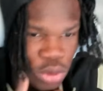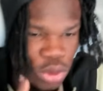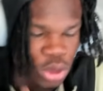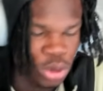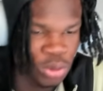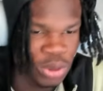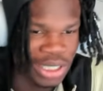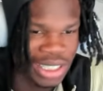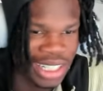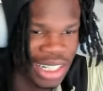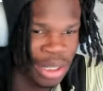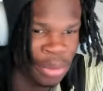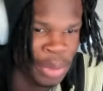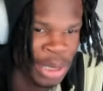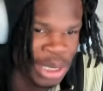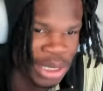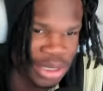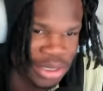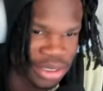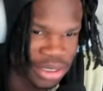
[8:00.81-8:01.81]
We got,
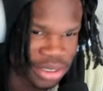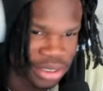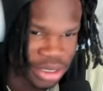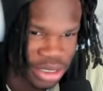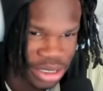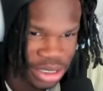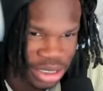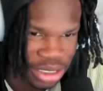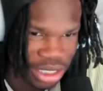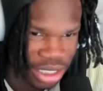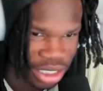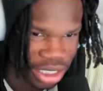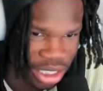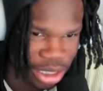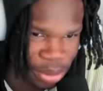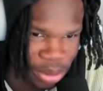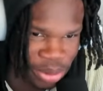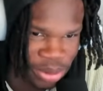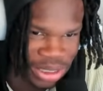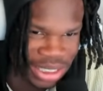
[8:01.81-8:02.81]
man. A lot
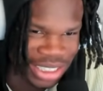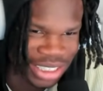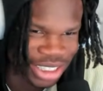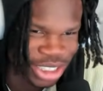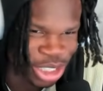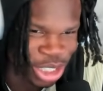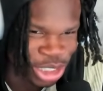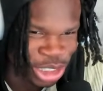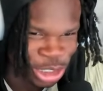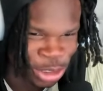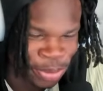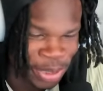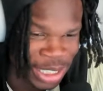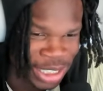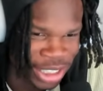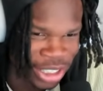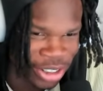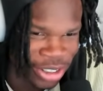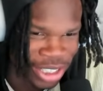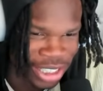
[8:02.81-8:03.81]
of people said Chargers by
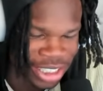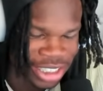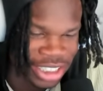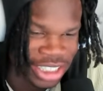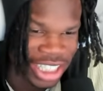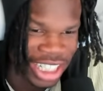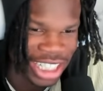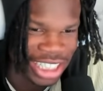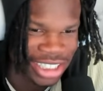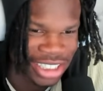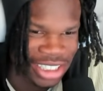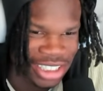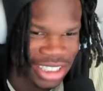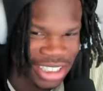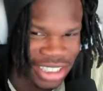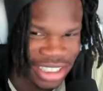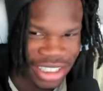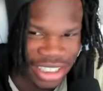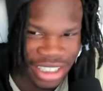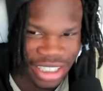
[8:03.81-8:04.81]
30. That's crazy.
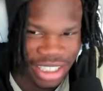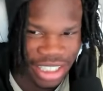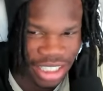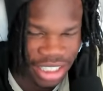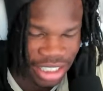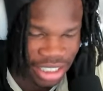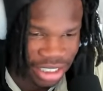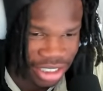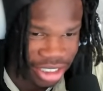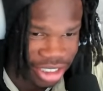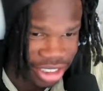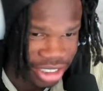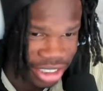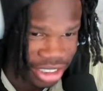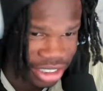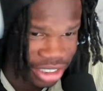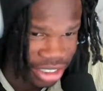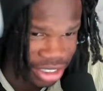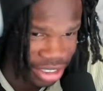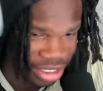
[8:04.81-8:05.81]
All
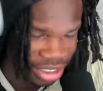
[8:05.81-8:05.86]
right.